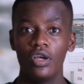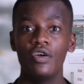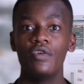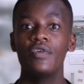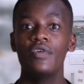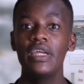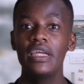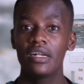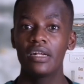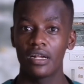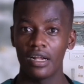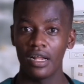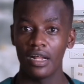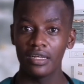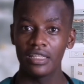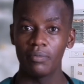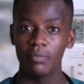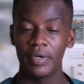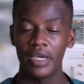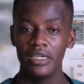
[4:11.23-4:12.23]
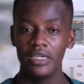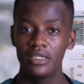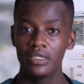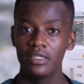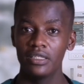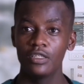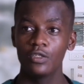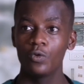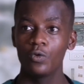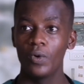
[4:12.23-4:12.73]
re-clog the
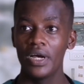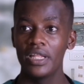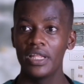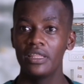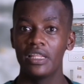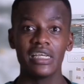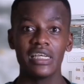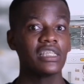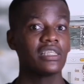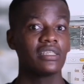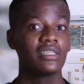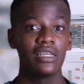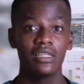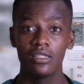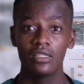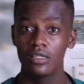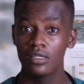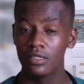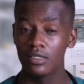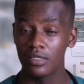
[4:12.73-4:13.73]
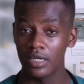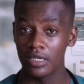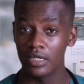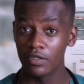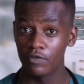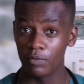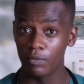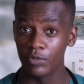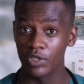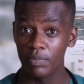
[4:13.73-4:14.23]
patients when they're sent
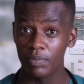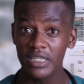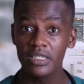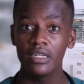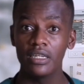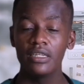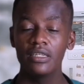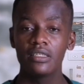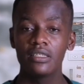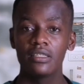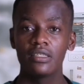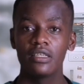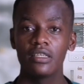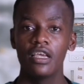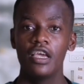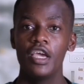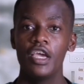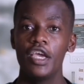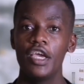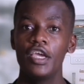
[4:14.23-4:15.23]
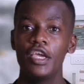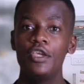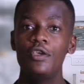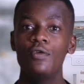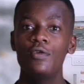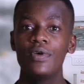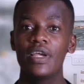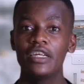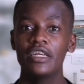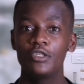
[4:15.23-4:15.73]
from specialists,
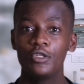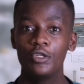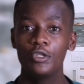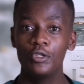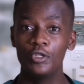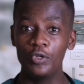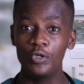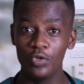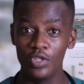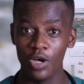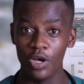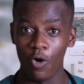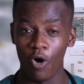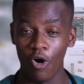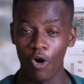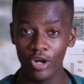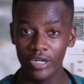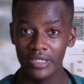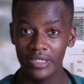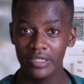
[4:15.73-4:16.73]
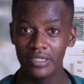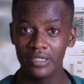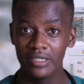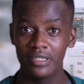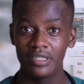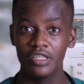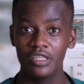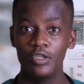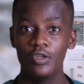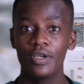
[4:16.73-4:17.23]
you get to do the
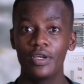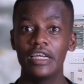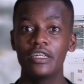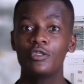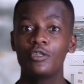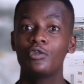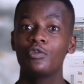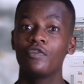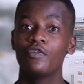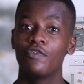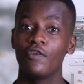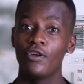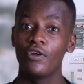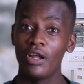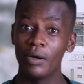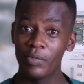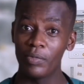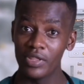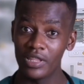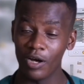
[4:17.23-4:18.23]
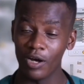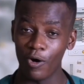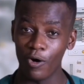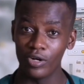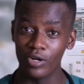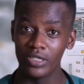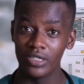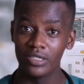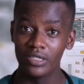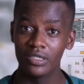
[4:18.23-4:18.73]
orders, you get to follow up on the
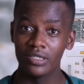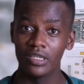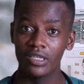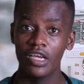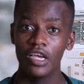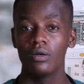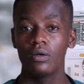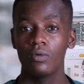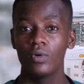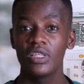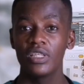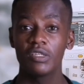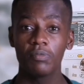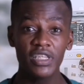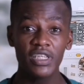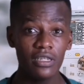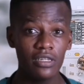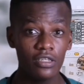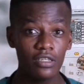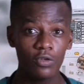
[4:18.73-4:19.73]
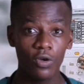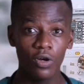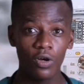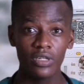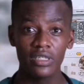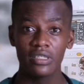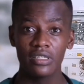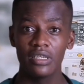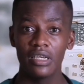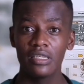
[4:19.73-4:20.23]
orders. When the specialist
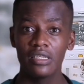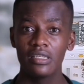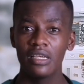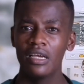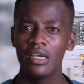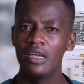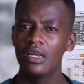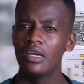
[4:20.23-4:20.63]
calls and says,